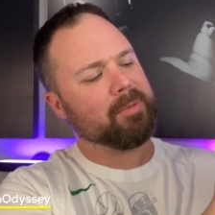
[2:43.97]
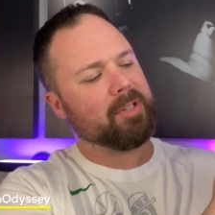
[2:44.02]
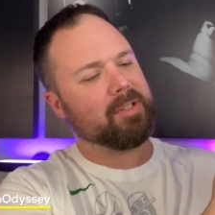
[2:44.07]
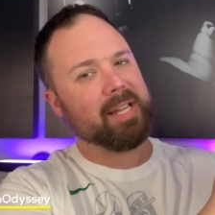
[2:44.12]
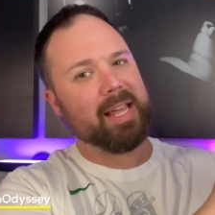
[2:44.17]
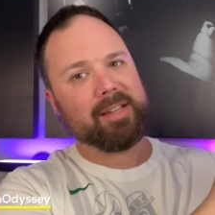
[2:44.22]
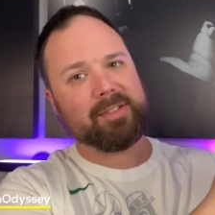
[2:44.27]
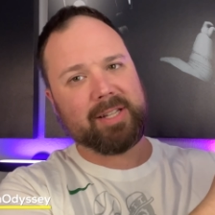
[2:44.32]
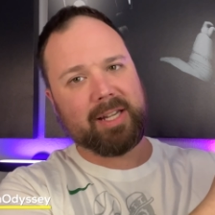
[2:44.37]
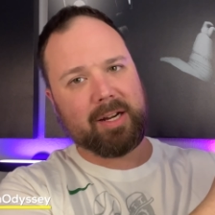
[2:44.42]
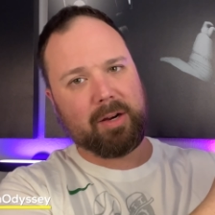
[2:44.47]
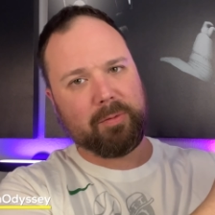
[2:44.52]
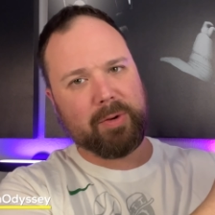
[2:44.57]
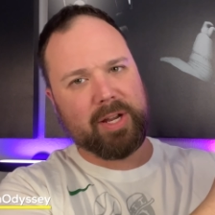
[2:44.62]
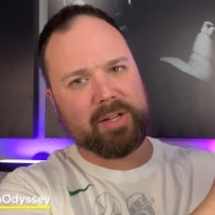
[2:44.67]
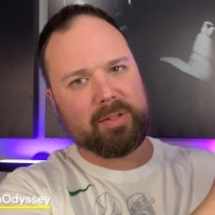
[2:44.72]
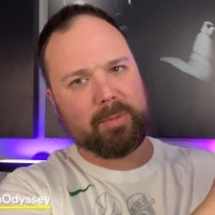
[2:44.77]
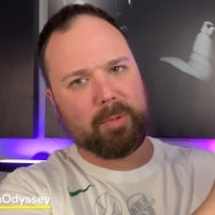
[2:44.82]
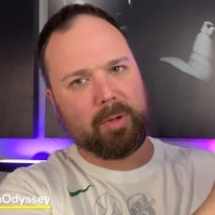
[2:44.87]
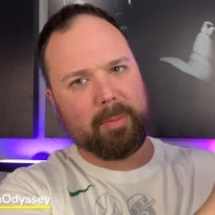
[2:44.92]
it takes like a
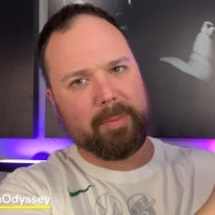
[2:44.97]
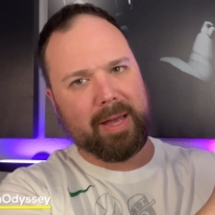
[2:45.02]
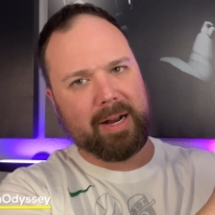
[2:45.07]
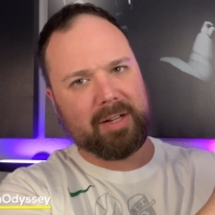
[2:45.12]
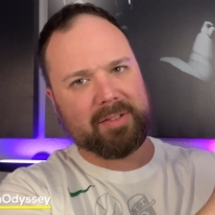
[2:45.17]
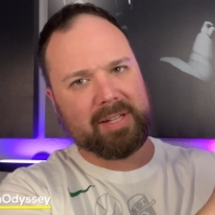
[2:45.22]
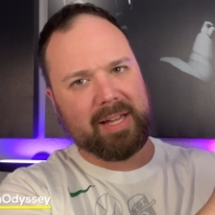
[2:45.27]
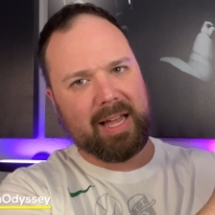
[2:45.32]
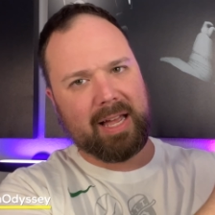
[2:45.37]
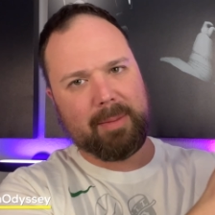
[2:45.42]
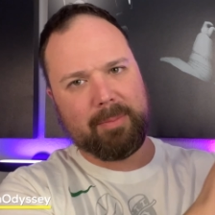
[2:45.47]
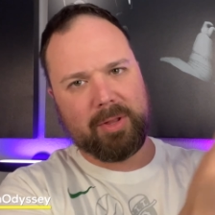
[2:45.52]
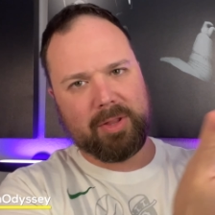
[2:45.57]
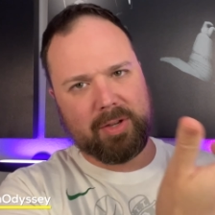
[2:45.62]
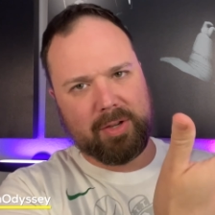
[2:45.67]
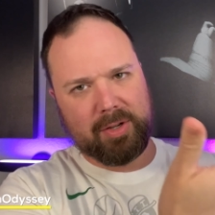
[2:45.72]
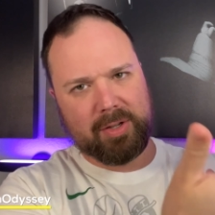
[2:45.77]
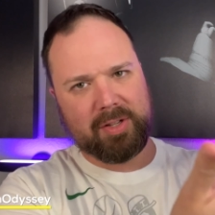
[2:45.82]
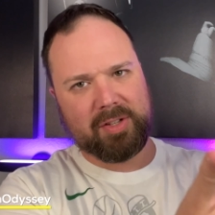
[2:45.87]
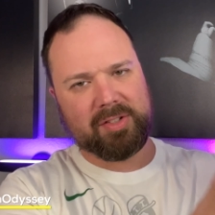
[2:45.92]
reasonable amount of time and then
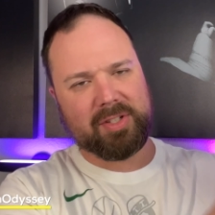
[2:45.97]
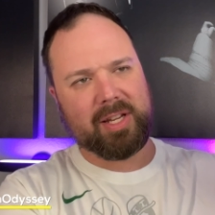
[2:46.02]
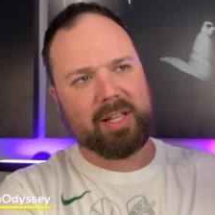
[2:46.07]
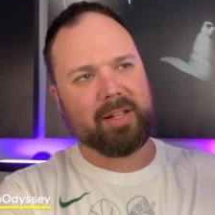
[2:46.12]
you can see